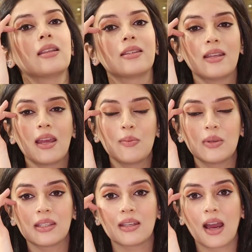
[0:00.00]
the
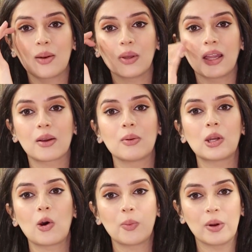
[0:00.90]
same design but like with
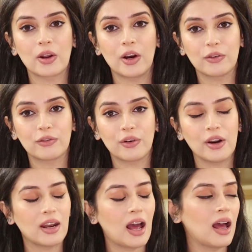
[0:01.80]
an open cut front